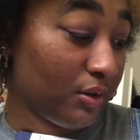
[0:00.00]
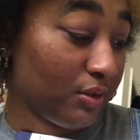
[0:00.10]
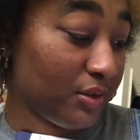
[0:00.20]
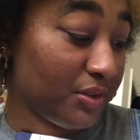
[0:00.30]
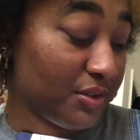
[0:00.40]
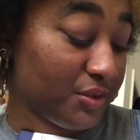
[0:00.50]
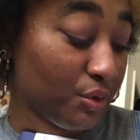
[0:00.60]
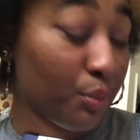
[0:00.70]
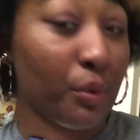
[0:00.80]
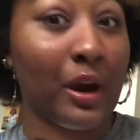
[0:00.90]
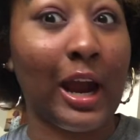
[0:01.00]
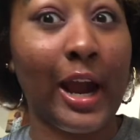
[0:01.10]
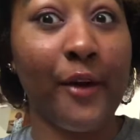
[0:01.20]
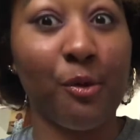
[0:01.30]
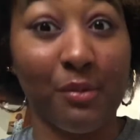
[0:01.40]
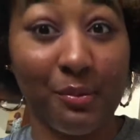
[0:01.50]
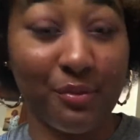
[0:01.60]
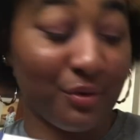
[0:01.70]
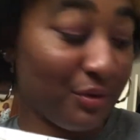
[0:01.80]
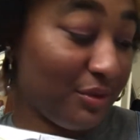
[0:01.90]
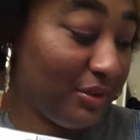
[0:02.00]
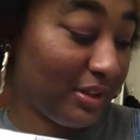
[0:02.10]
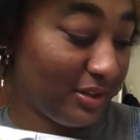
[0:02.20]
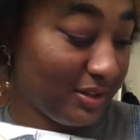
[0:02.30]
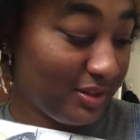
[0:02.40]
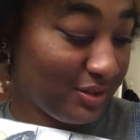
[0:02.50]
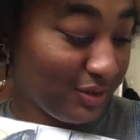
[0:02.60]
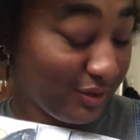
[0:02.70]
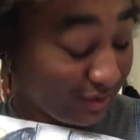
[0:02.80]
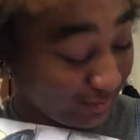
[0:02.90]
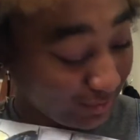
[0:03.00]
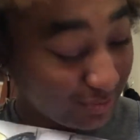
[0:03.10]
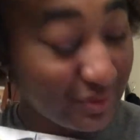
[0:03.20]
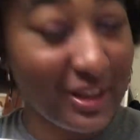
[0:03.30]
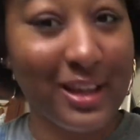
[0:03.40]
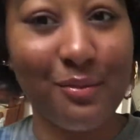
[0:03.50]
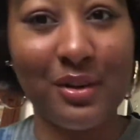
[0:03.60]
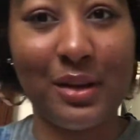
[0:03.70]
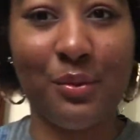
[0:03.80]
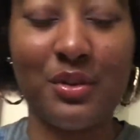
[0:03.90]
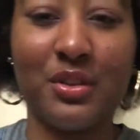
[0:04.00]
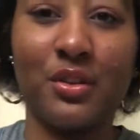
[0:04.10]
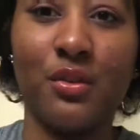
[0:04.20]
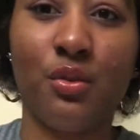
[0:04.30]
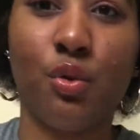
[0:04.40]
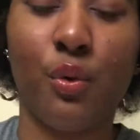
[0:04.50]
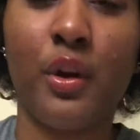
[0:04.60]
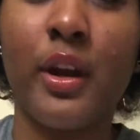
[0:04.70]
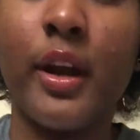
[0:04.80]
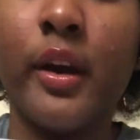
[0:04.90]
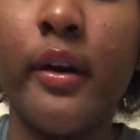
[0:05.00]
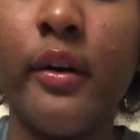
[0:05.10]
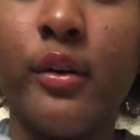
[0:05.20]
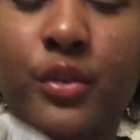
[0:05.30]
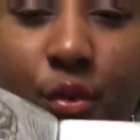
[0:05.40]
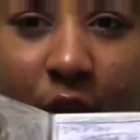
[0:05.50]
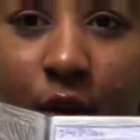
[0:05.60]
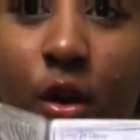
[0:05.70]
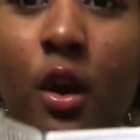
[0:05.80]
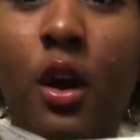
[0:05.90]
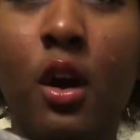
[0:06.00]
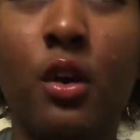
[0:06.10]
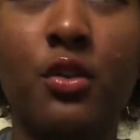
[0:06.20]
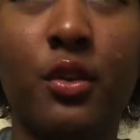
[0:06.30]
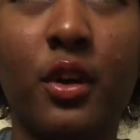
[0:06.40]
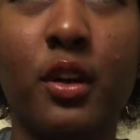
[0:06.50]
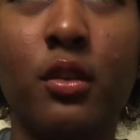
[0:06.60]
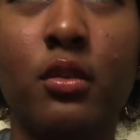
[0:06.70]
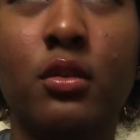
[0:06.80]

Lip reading: This is Starboy. I remember that this song was playing when I went to SoCal.